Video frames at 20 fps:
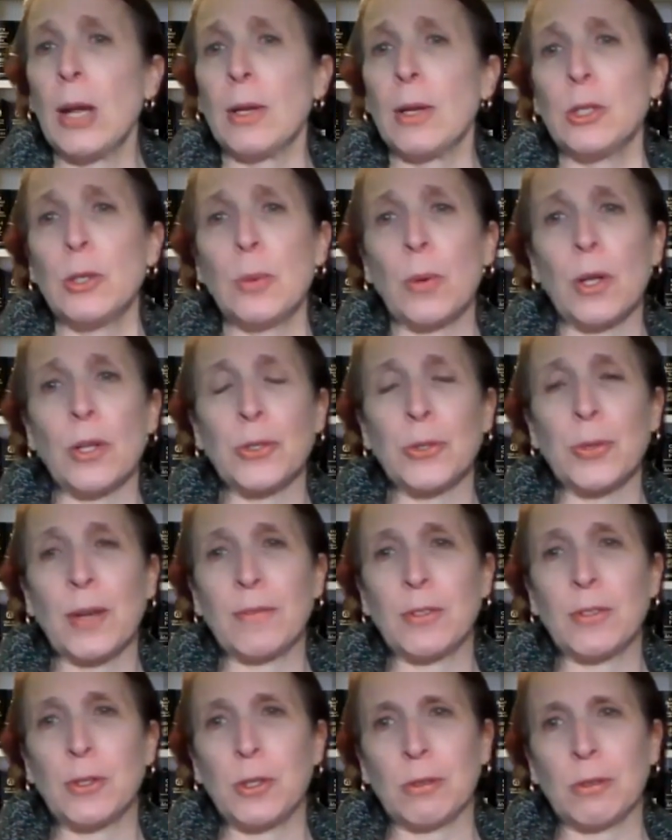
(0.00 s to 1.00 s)
You also
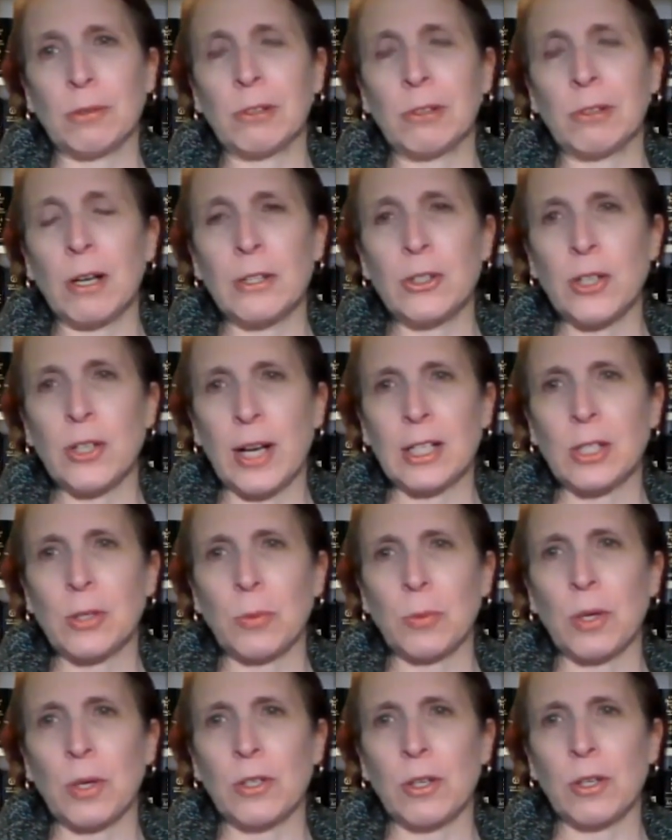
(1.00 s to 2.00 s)
have student projects
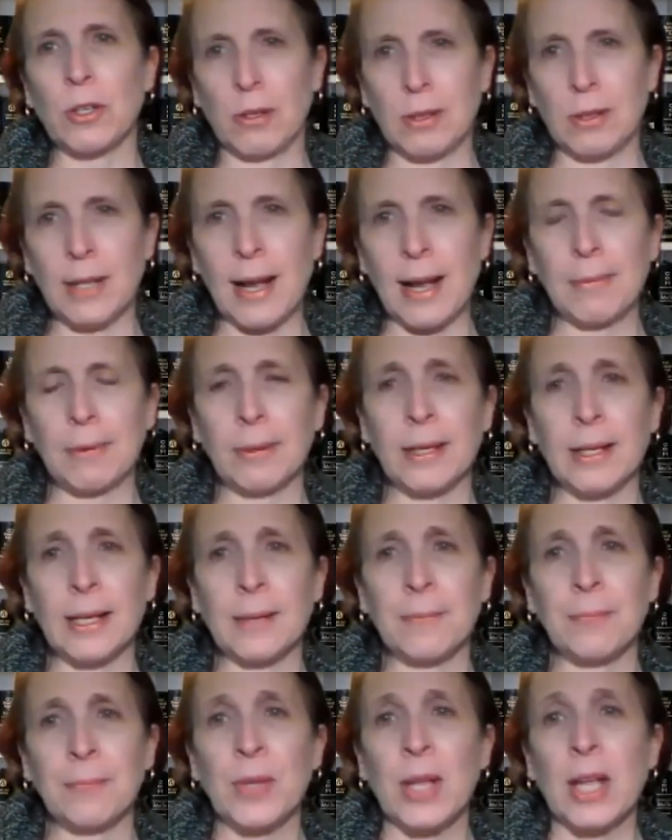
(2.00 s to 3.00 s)
where you're
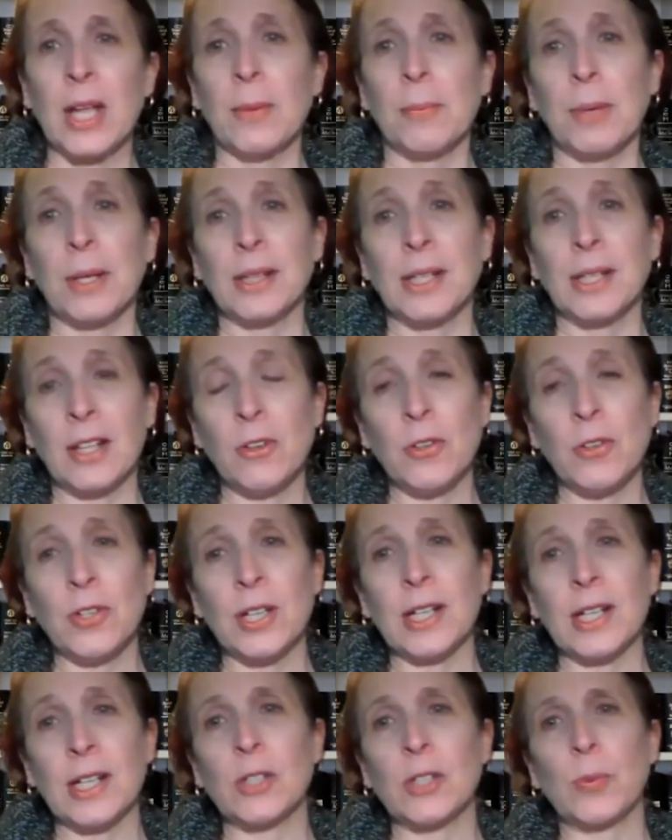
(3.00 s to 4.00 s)
collaborating. But the other
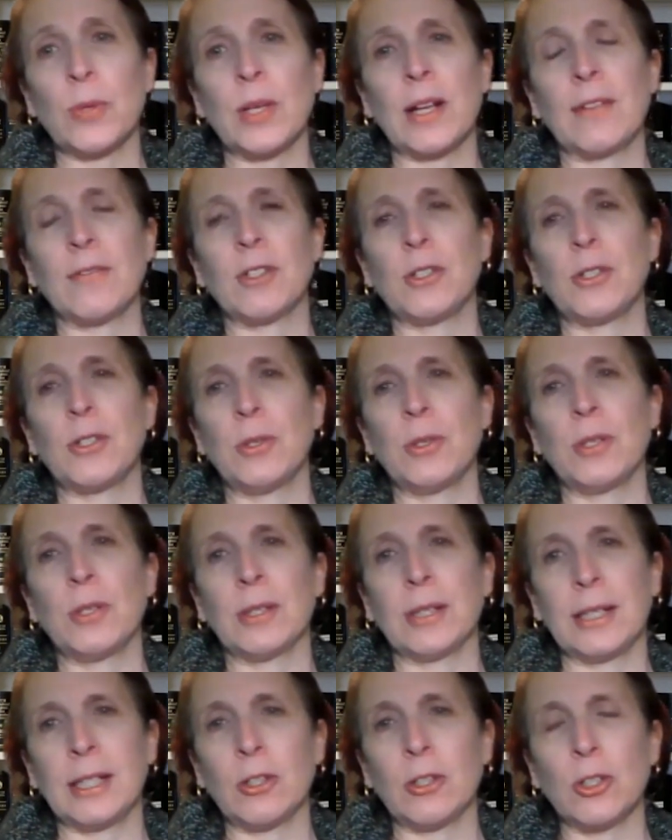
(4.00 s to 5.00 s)
thing is we have
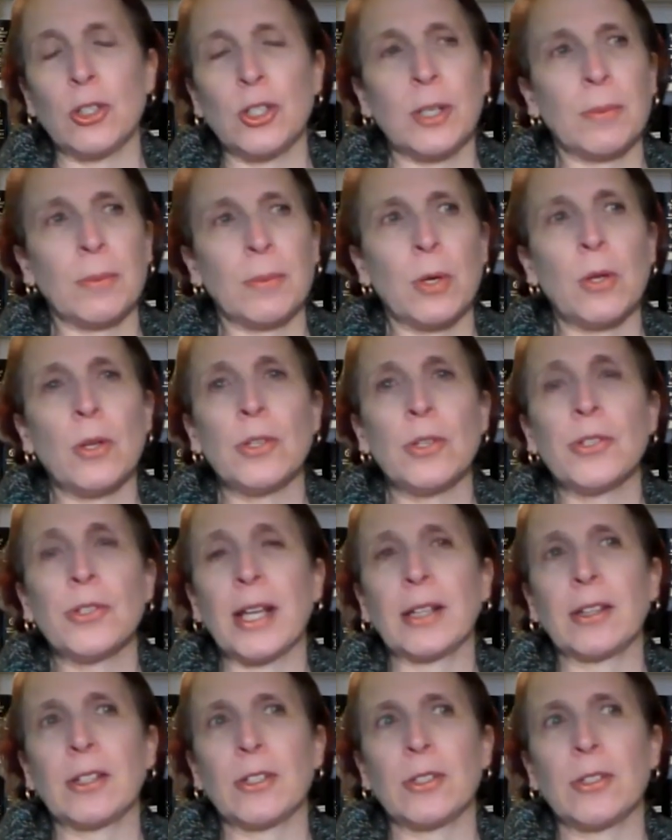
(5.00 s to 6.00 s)
student leadership roles
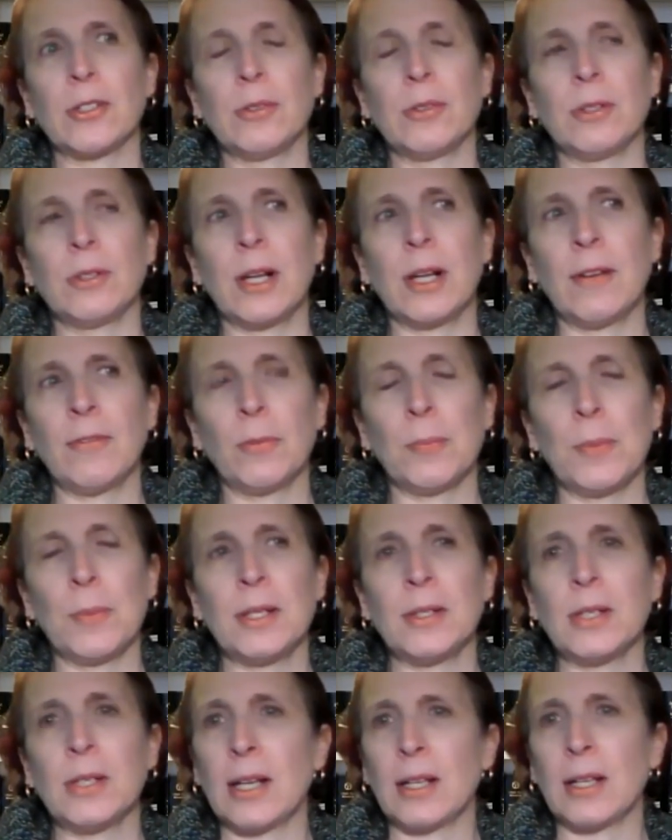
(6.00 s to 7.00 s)
like the student
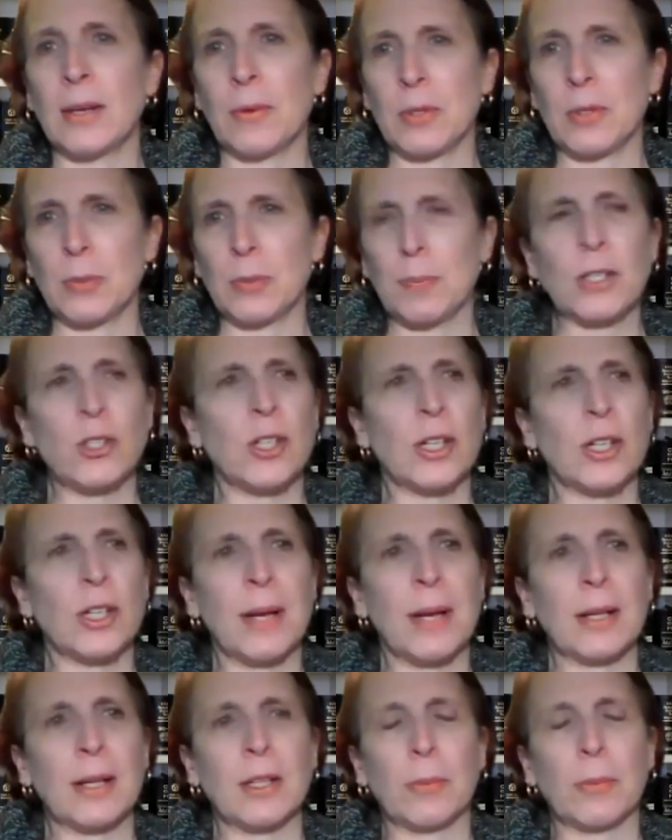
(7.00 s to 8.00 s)
government. And I was mentioning
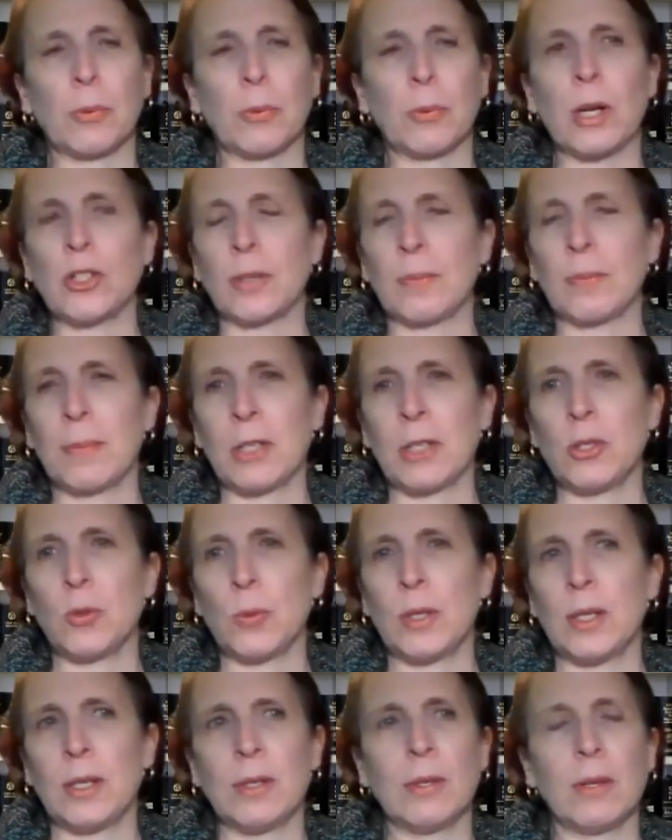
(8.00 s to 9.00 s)
about the project
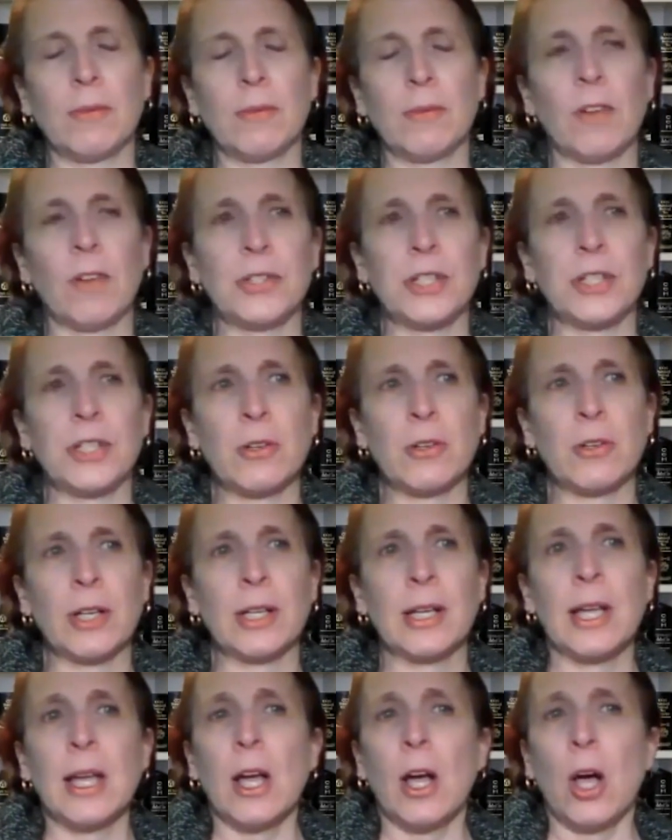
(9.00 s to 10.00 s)
management
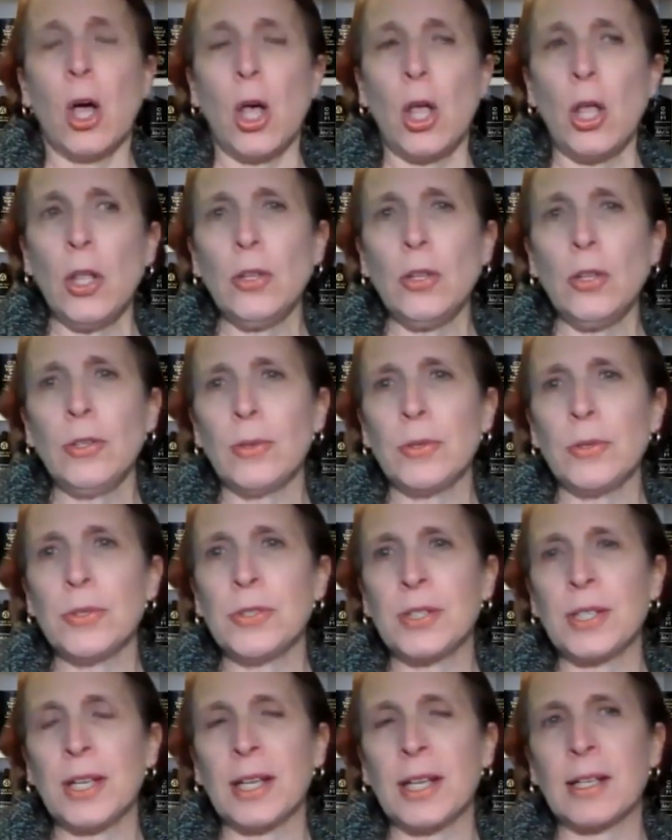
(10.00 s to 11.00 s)
volunteering. All of
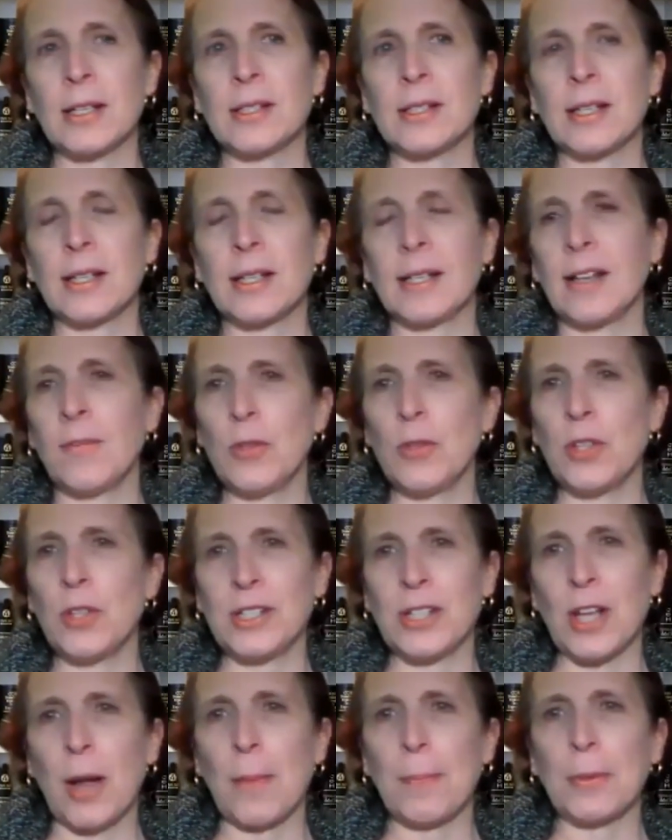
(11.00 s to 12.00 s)
those things give you
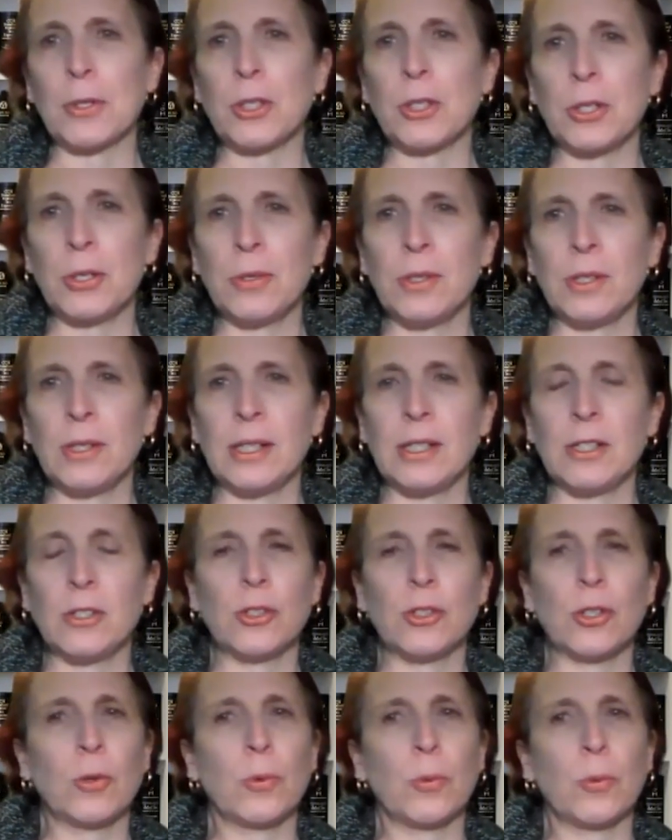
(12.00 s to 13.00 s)
these opportunities
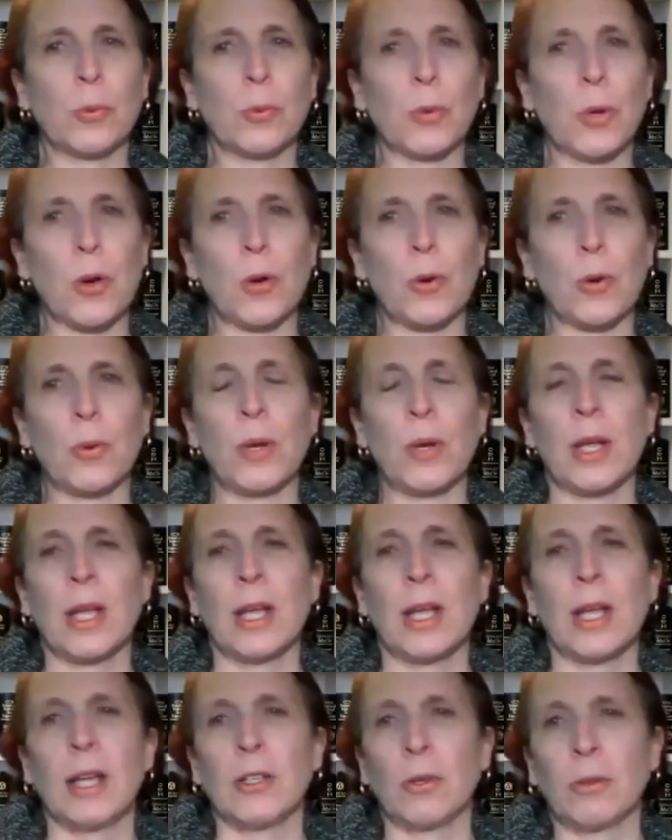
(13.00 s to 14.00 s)
to grow
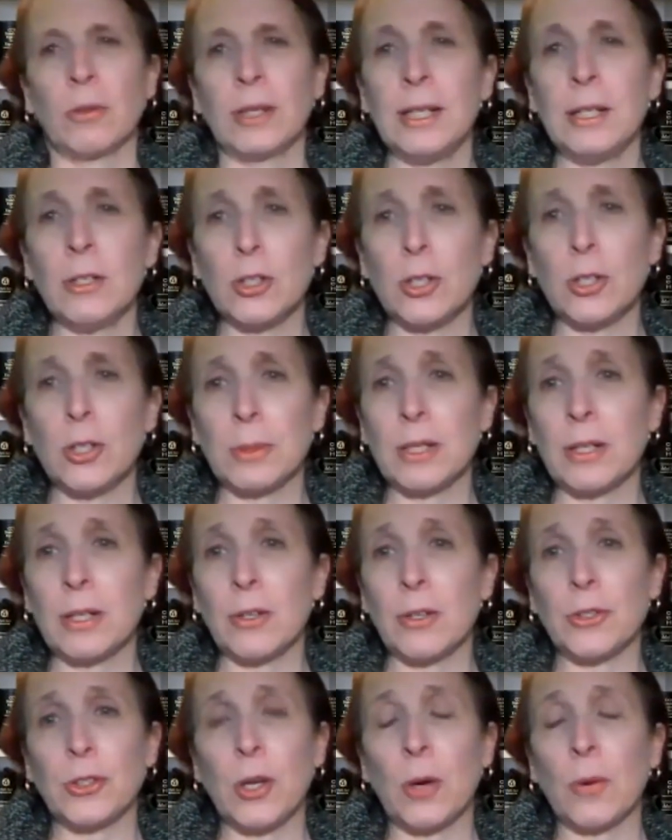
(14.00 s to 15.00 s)
your leadership
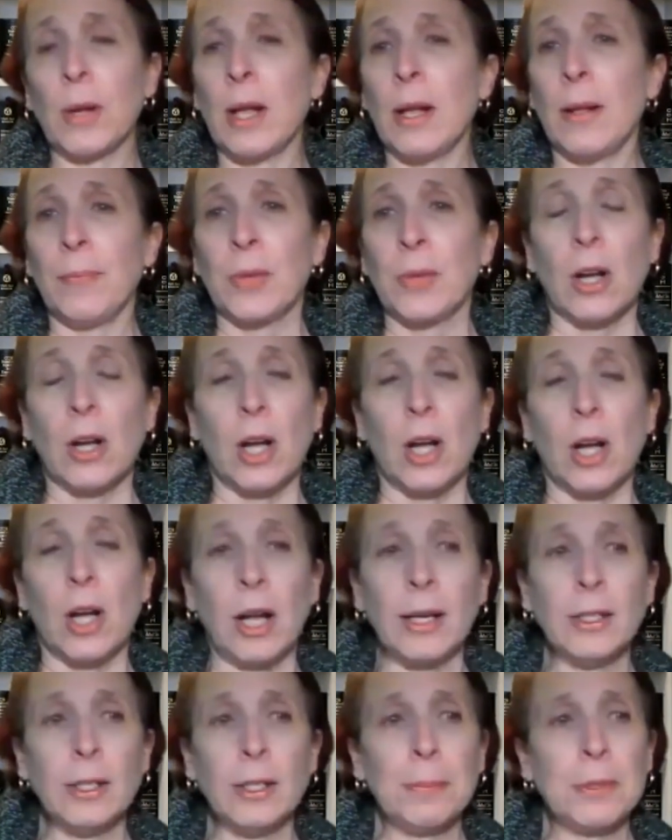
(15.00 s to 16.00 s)
skills. So
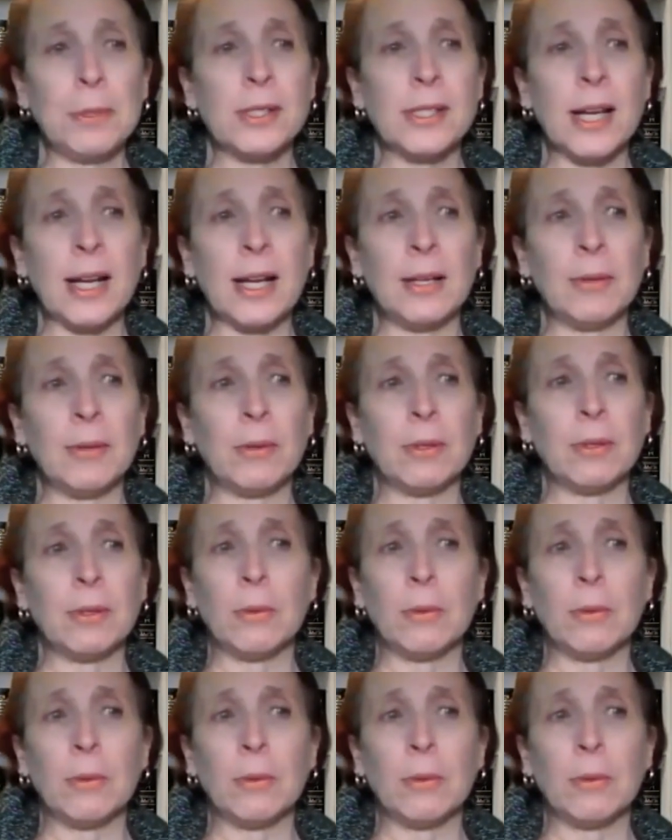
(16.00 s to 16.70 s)
100%.